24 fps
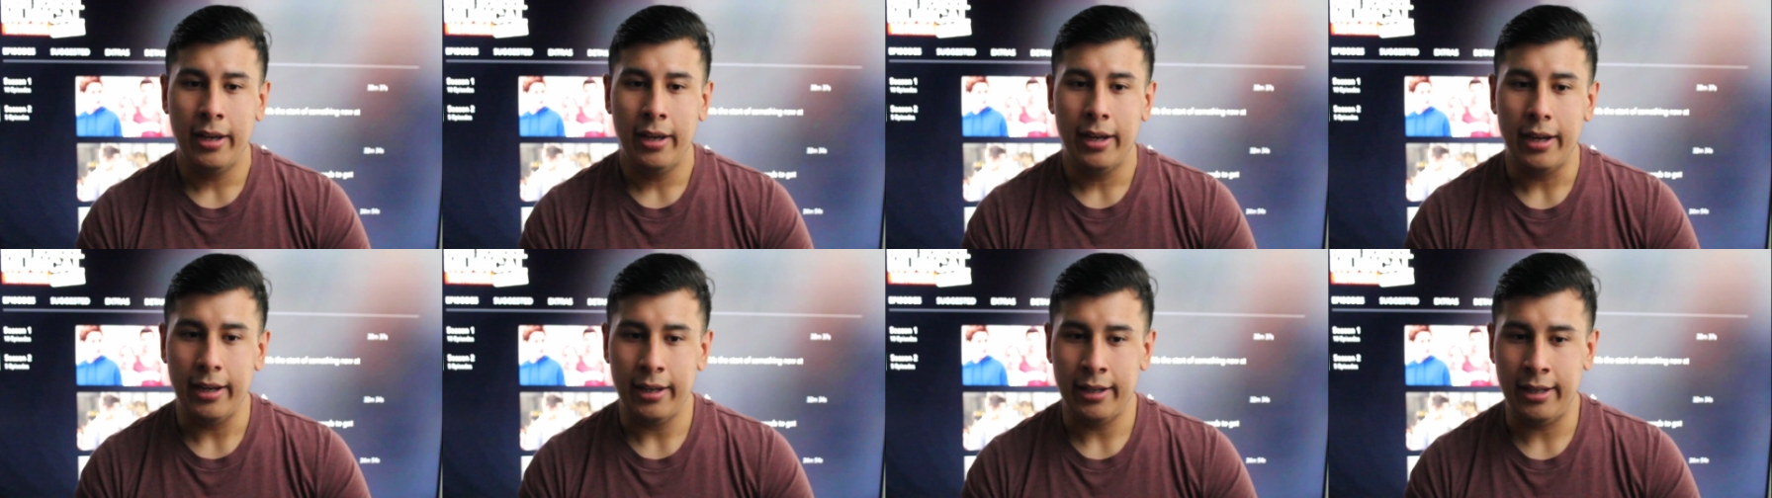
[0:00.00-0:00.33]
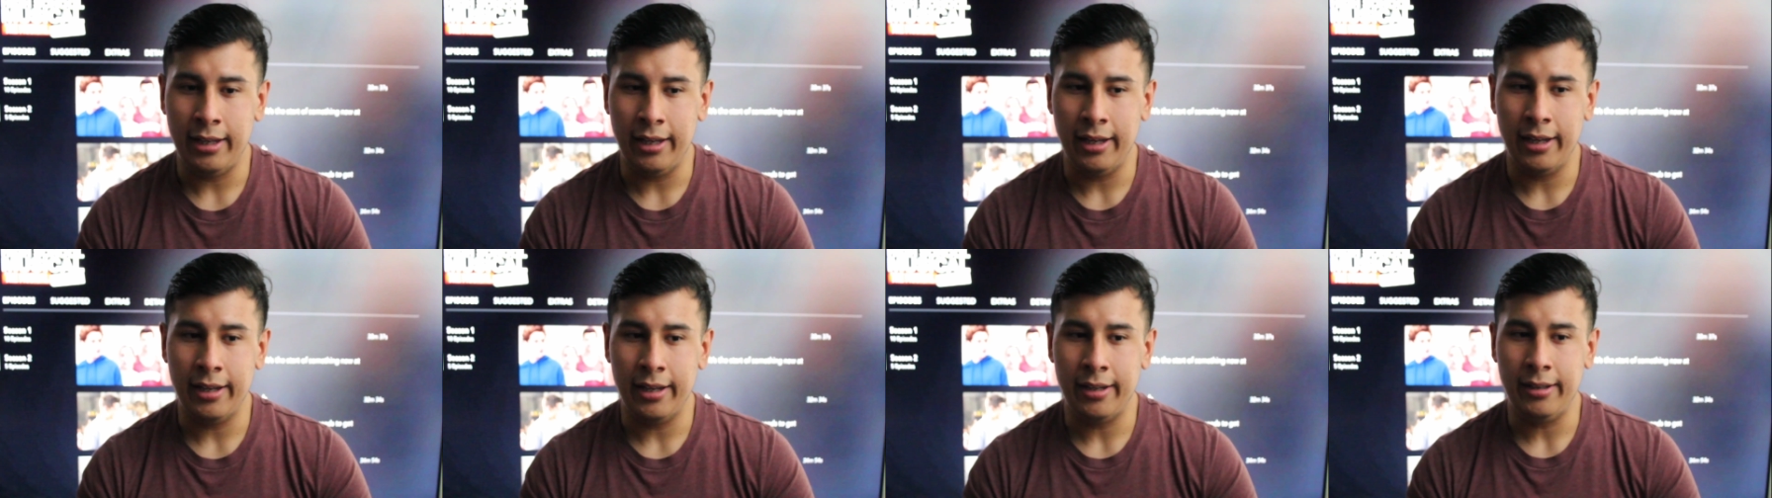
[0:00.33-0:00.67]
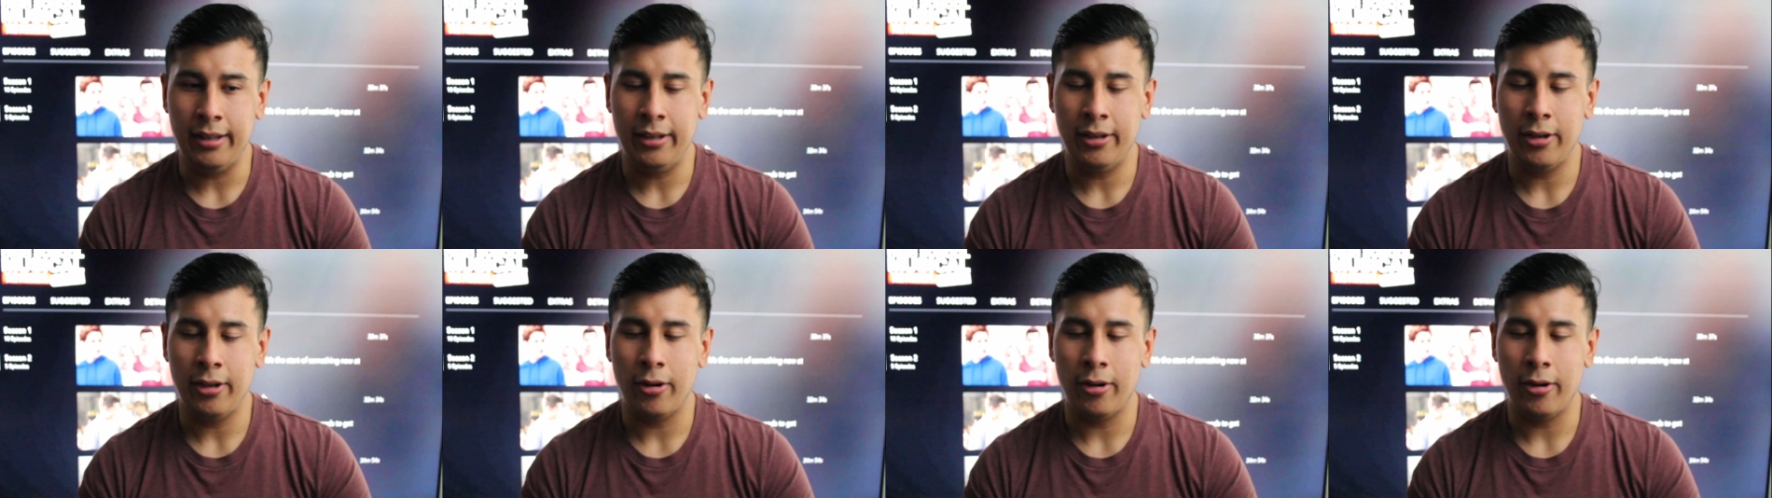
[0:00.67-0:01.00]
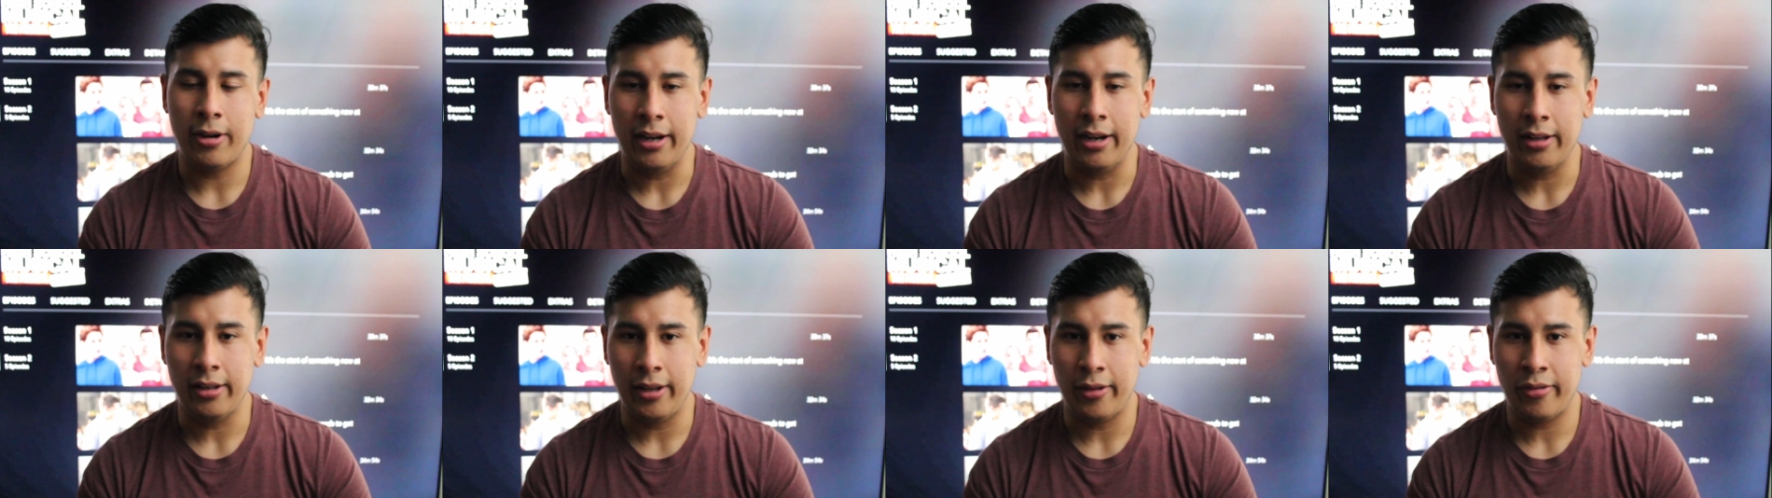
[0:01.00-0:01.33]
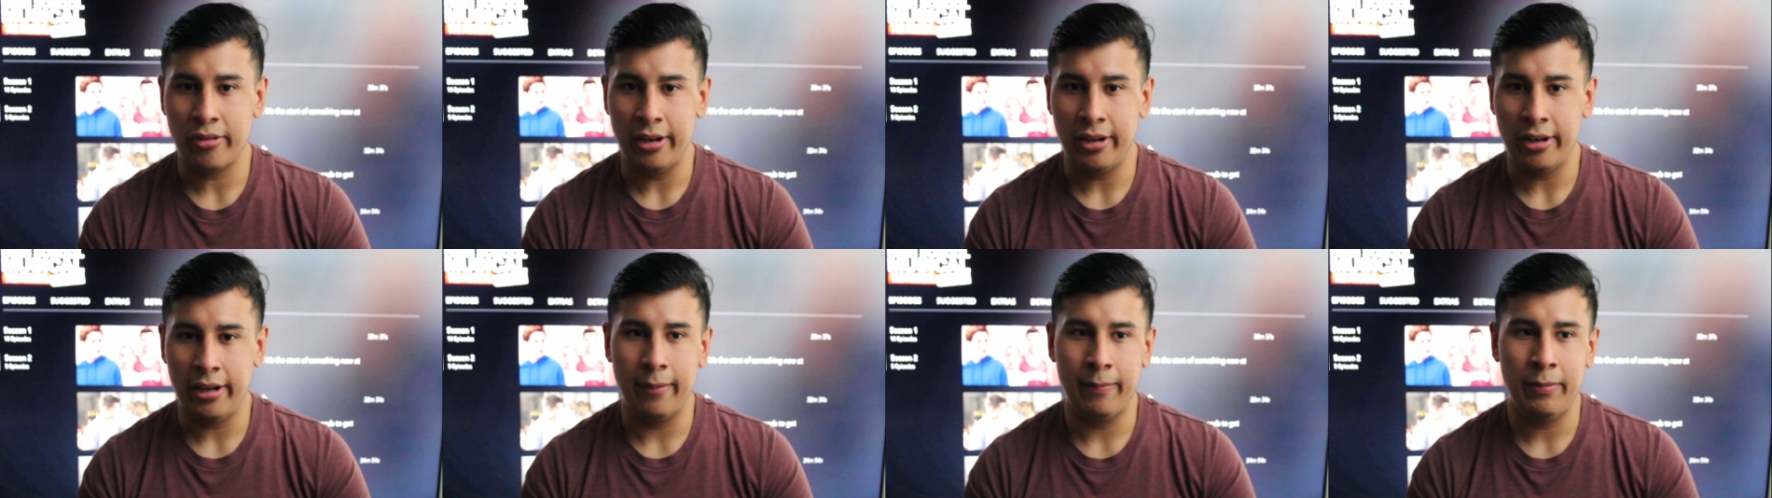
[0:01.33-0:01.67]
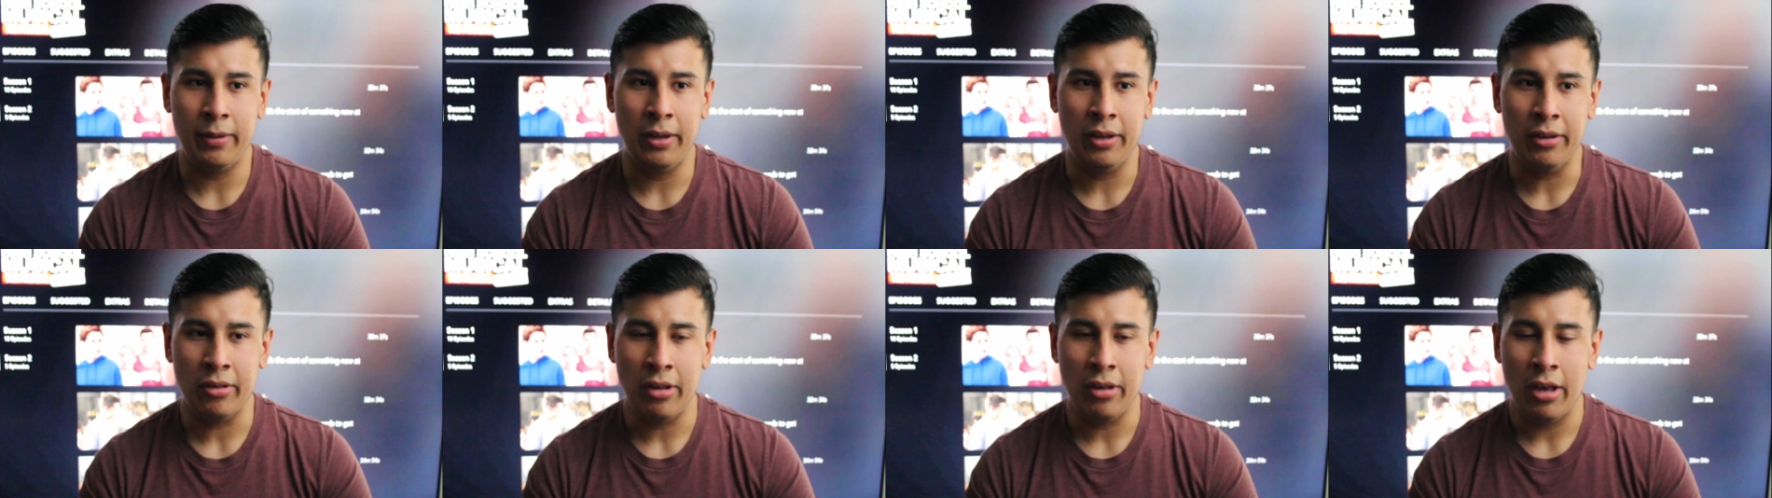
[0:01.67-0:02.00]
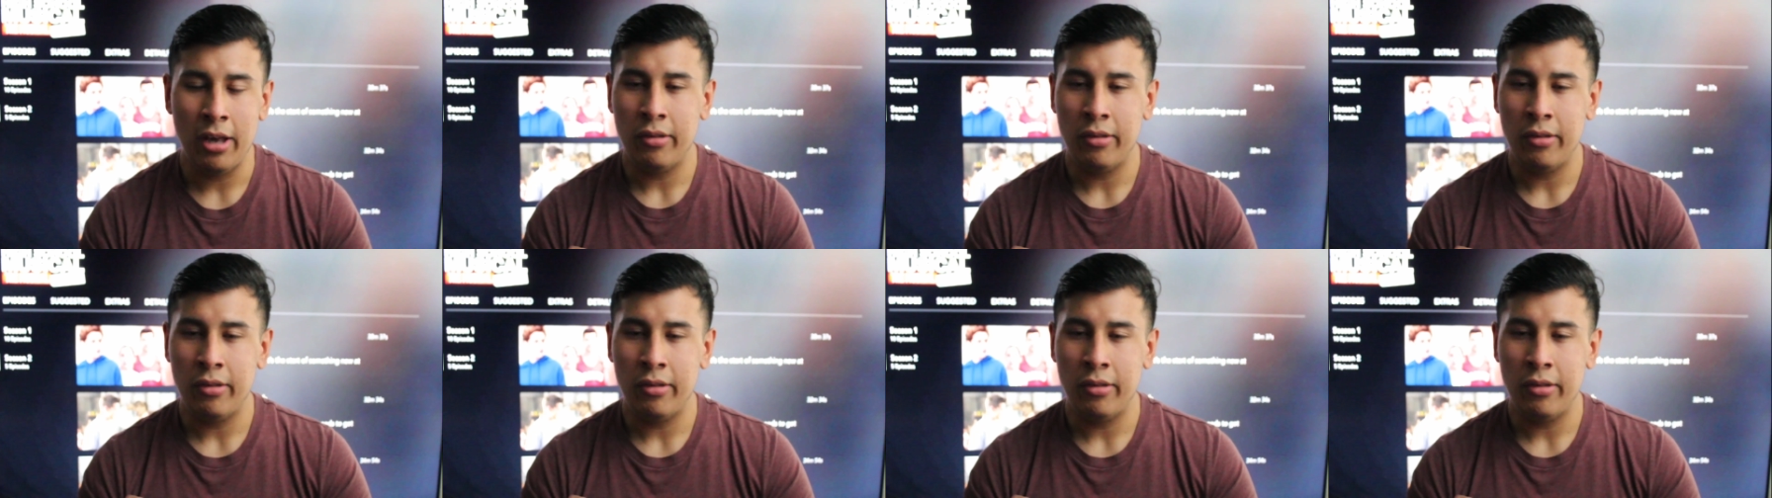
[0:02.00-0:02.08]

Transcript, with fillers: he and Nini are kind of, like, setting up these